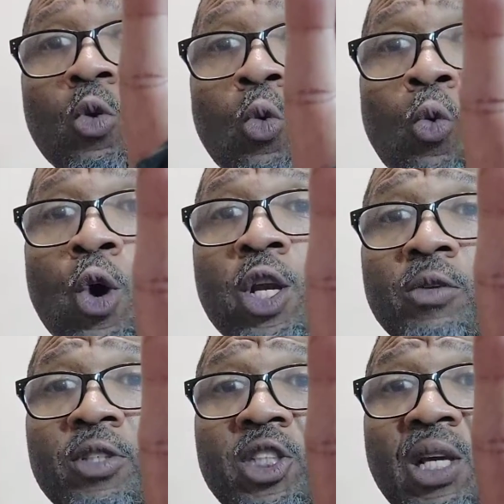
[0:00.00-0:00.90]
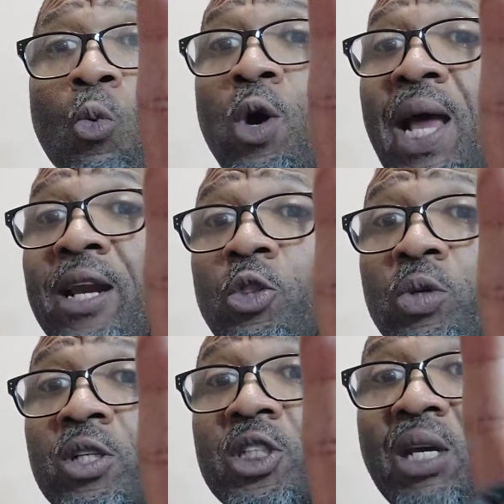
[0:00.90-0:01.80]
One of the step one out of three
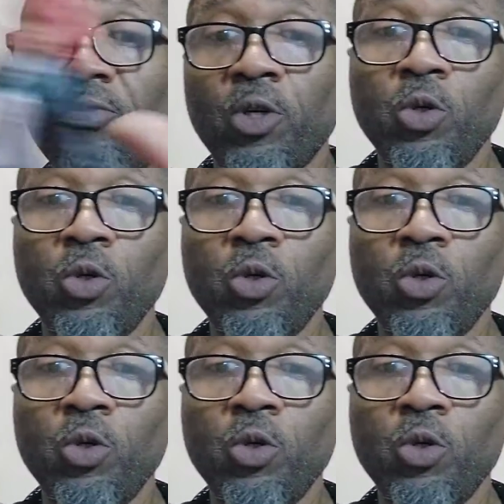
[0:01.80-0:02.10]
of the Stepford